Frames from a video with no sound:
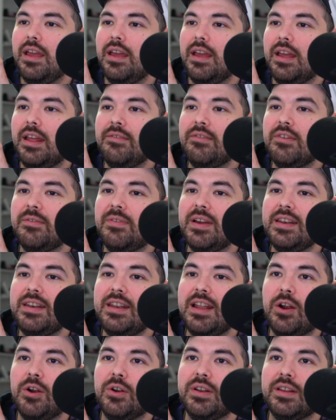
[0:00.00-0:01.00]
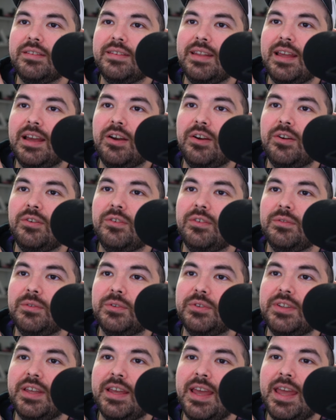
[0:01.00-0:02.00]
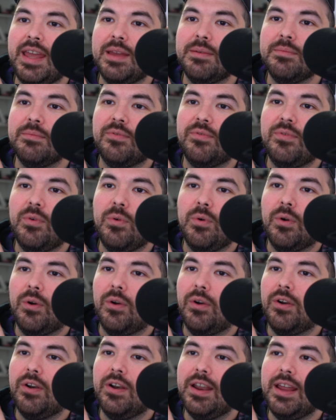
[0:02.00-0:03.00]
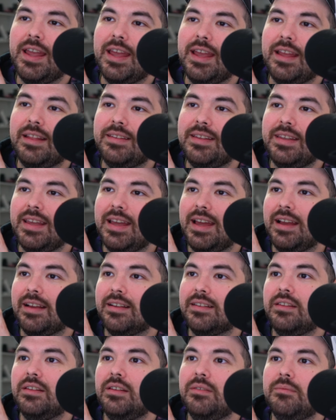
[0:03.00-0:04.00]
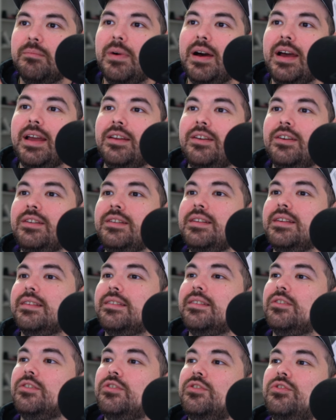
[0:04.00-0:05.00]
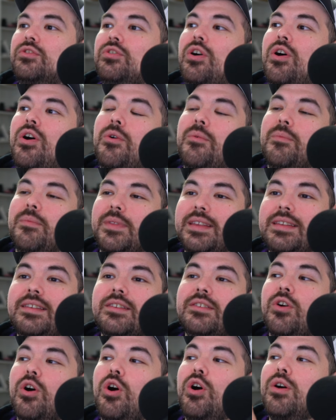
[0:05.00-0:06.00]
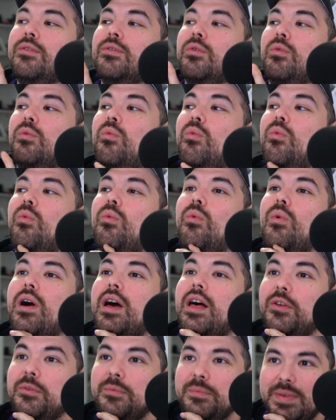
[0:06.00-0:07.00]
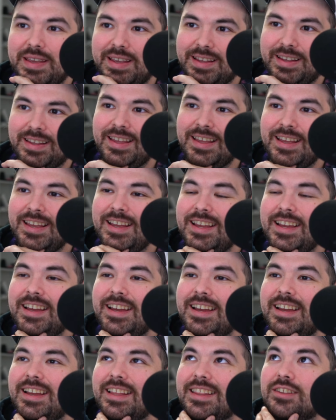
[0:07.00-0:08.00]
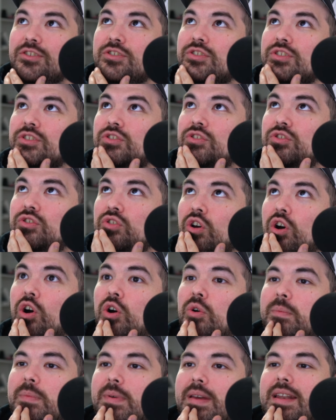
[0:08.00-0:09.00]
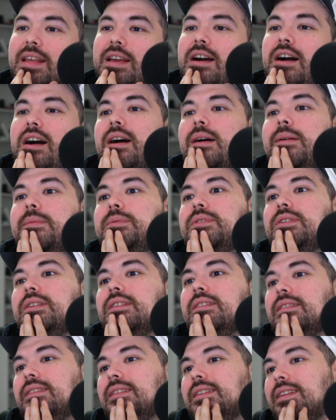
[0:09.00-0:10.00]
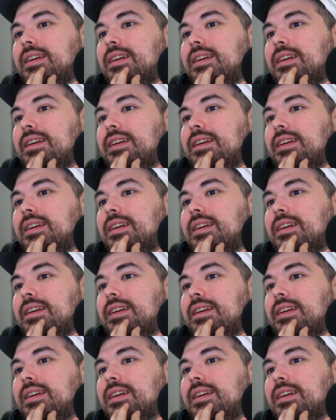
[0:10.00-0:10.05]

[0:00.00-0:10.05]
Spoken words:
And even if I narrowed it down, we'll say AM4 ATX. My goodness, this is overwhelming. There's just so many options.